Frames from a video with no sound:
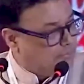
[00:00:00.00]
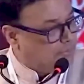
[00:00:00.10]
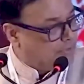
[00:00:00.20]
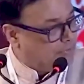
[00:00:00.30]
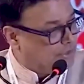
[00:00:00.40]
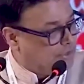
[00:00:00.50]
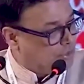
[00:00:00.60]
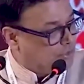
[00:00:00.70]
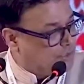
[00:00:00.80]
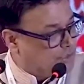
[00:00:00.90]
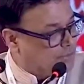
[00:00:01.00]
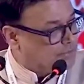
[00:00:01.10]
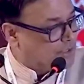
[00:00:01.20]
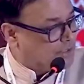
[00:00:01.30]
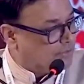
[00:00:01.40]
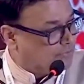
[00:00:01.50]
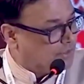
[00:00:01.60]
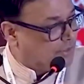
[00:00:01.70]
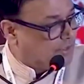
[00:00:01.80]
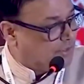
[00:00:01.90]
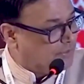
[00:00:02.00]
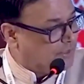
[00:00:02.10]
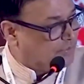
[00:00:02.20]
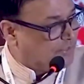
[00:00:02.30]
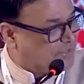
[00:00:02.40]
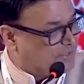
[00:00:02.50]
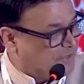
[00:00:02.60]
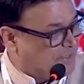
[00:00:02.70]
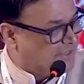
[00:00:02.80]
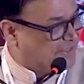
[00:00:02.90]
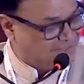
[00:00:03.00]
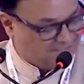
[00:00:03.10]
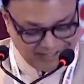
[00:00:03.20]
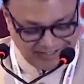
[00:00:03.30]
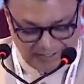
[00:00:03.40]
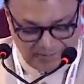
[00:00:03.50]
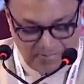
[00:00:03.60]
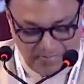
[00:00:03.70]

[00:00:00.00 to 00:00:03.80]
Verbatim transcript: compare with Europe and sub-Saharan Africa and many parts of India, right?